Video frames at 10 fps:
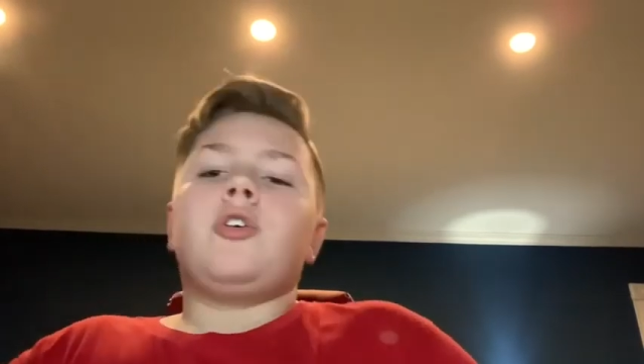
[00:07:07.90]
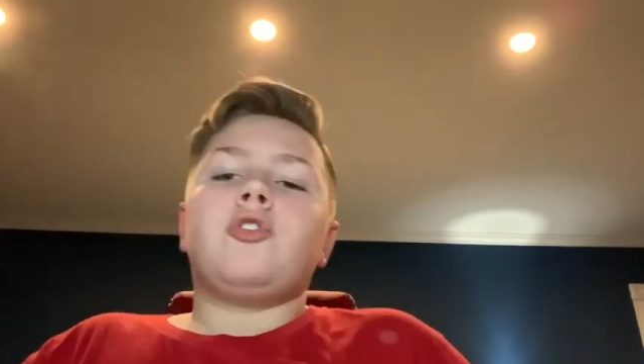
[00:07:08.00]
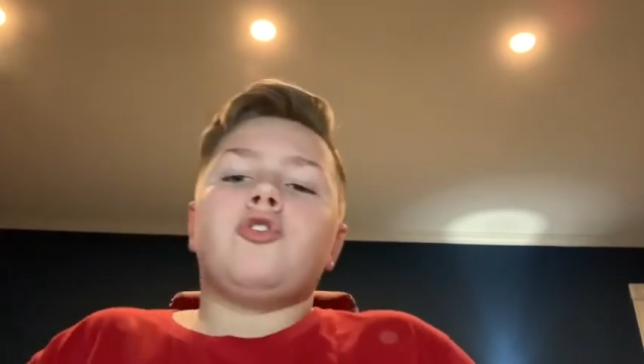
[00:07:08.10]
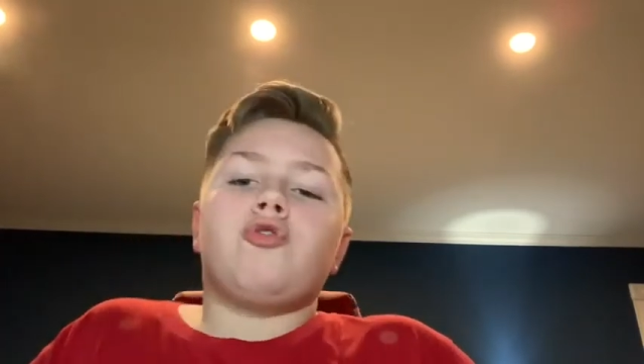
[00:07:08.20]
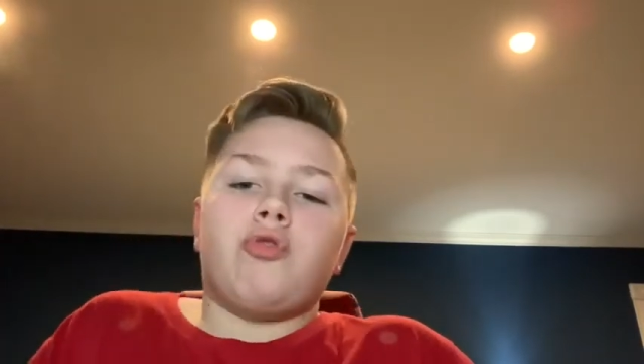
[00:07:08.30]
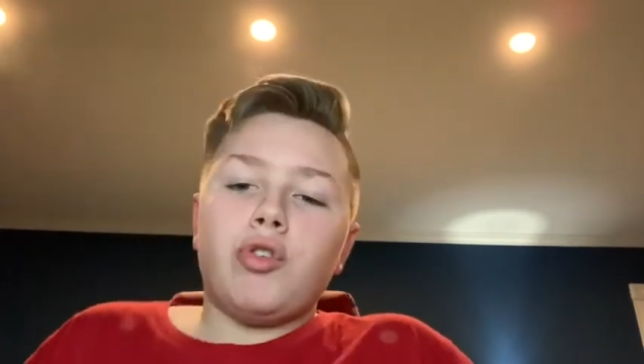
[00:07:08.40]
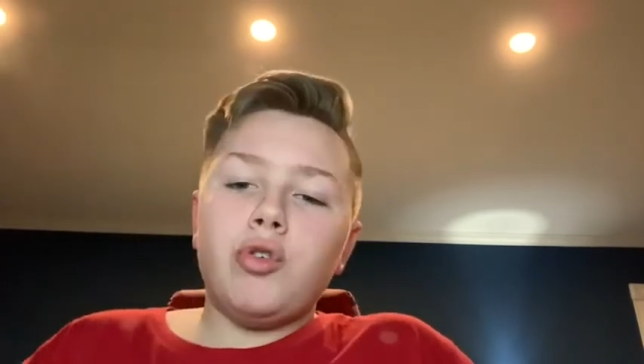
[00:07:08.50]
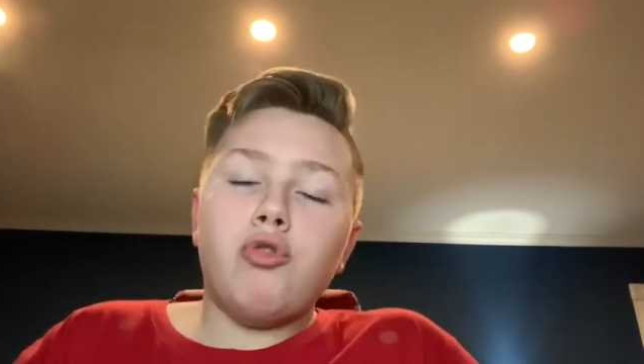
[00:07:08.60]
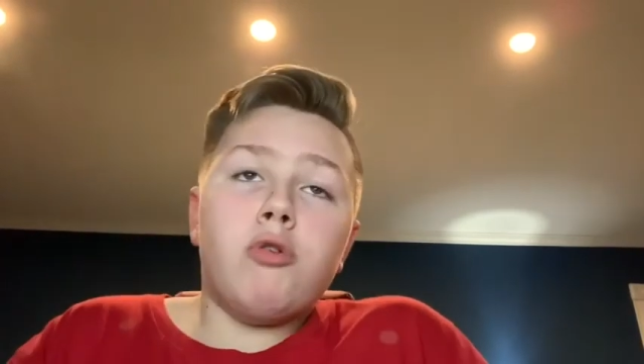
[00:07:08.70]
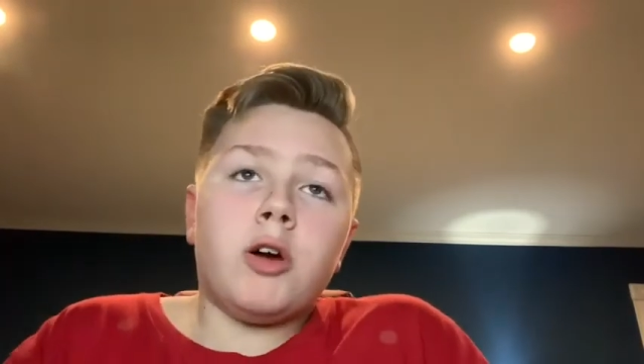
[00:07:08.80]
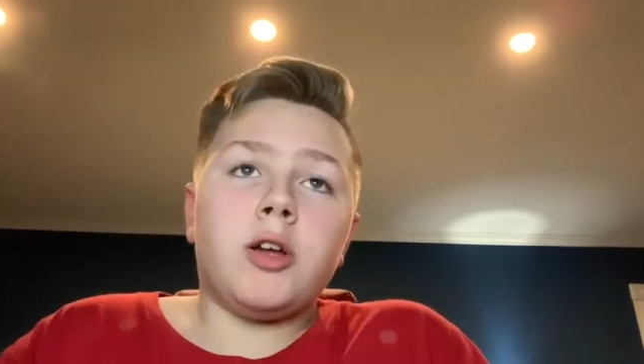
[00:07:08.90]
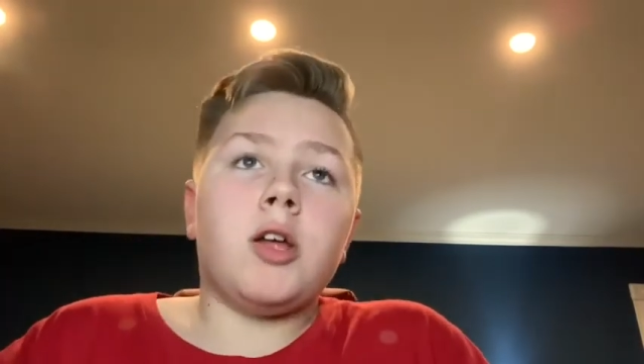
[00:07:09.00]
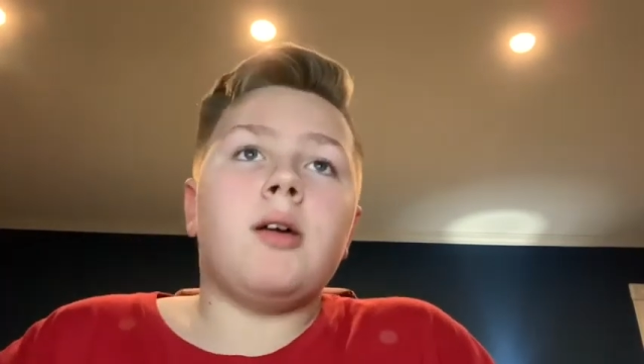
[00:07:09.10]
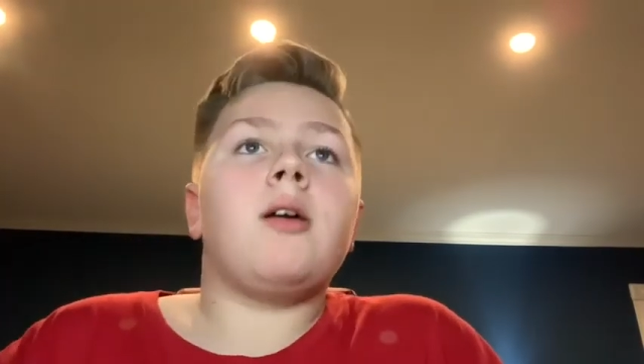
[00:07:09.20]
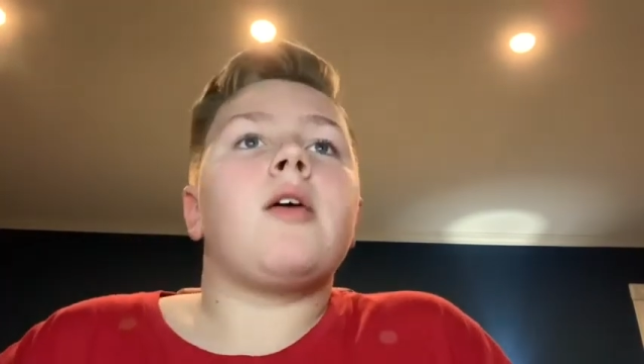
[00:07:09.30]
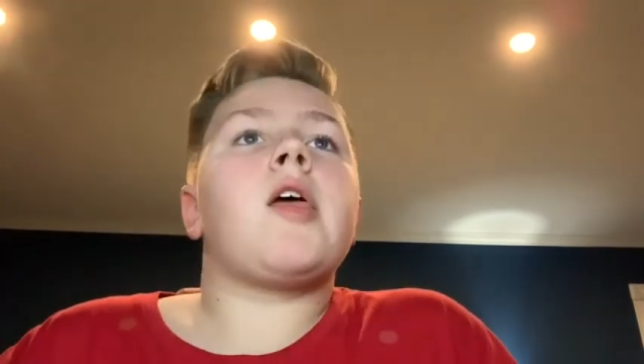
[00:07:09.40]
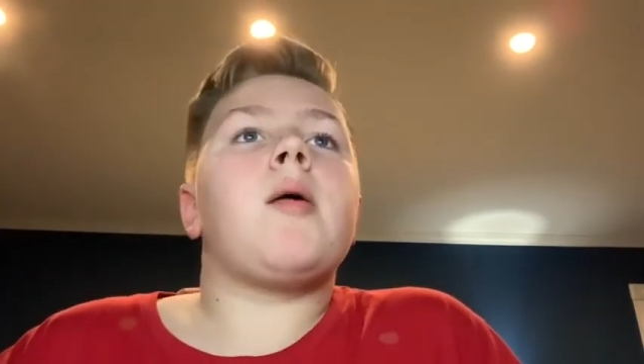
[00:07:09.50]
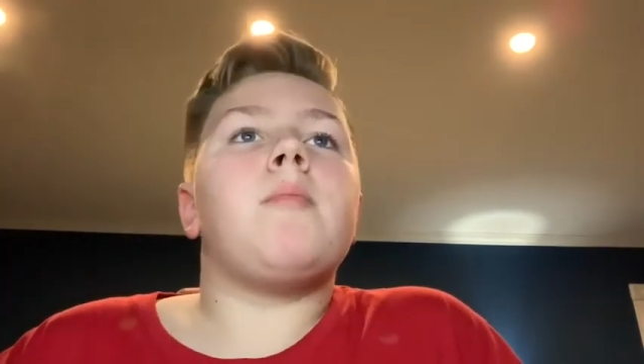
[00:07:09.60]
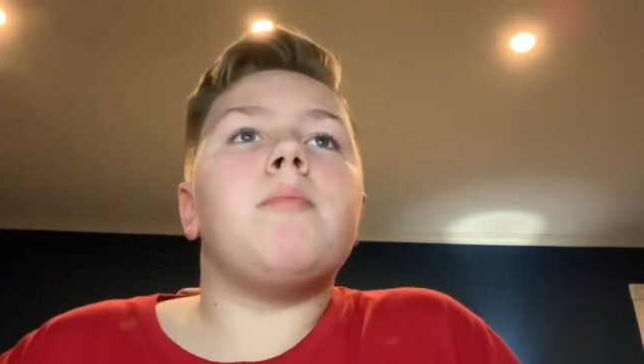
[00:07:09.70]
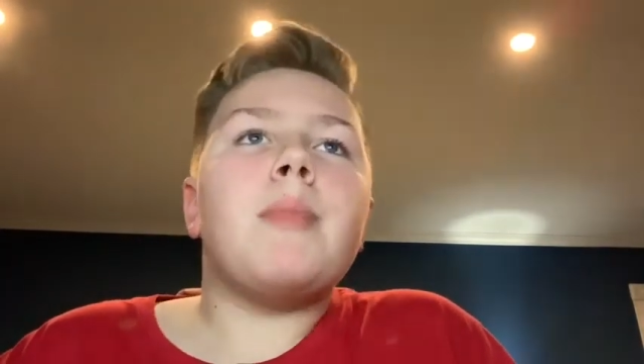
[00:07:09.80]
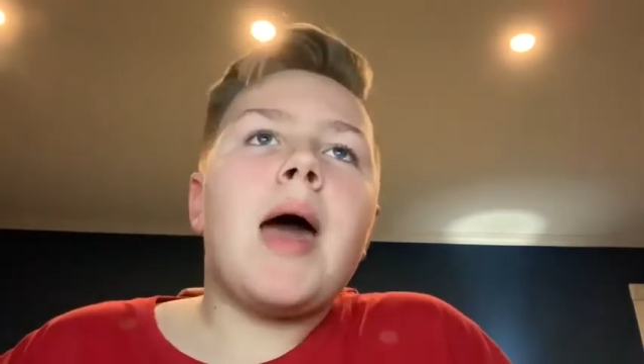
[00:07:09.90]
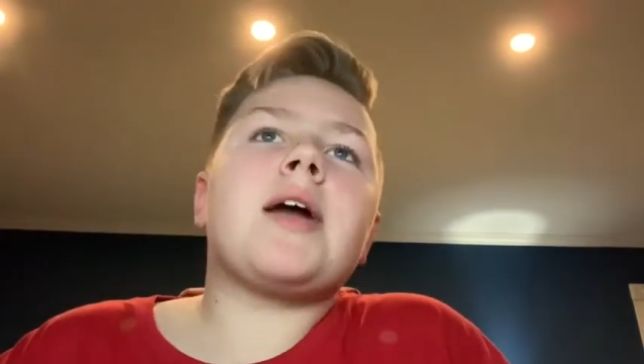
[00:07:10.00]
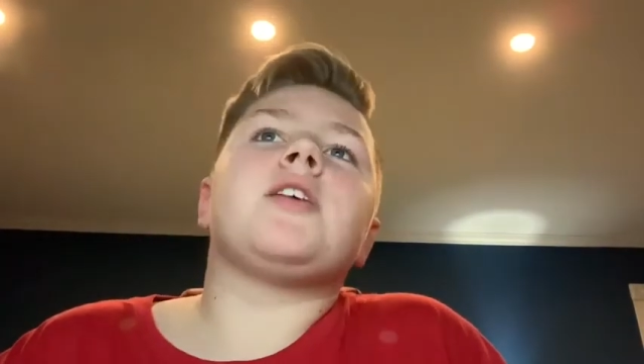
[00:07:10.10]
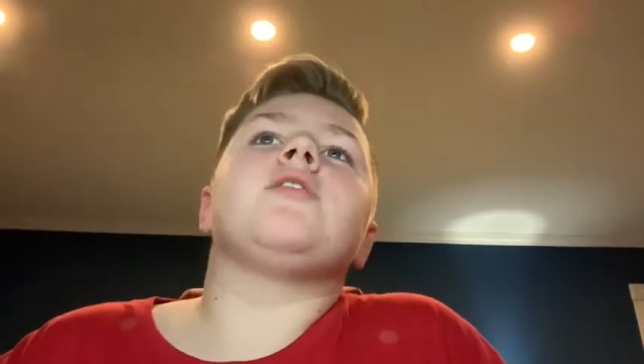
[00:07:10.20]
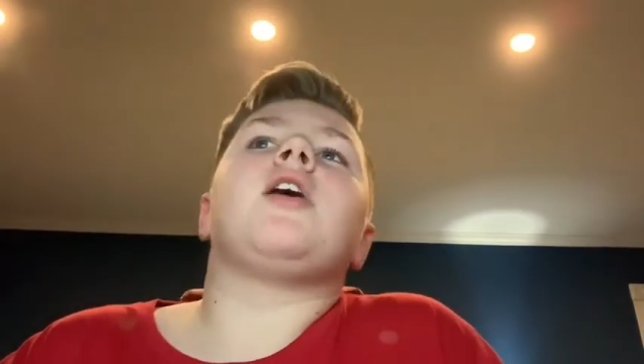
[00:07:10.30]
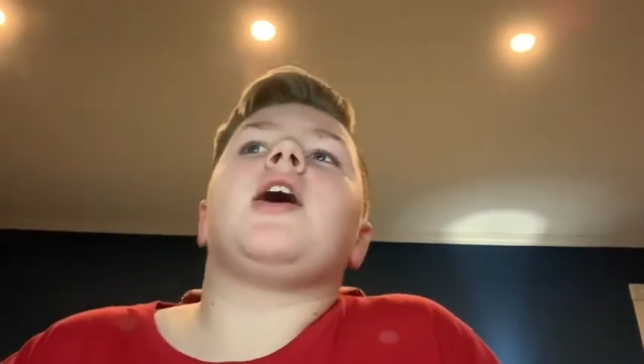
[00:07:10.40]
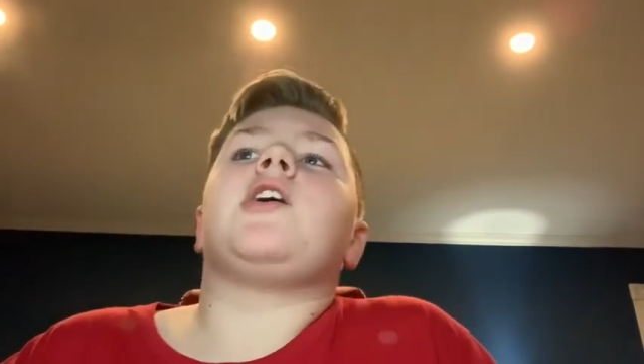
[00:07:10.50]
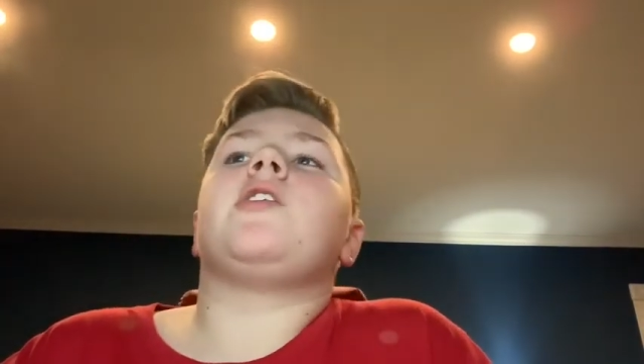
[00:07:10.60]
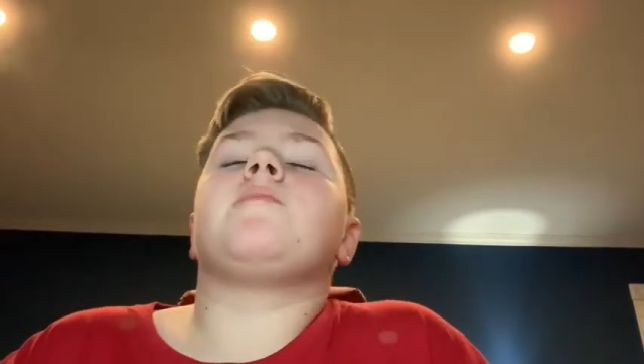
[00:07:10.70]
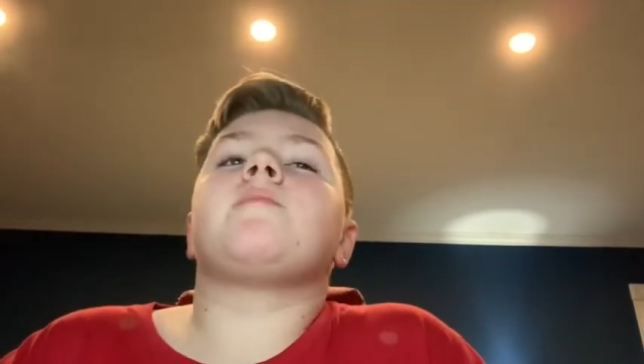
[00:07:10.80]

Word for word: Drew McIntyre.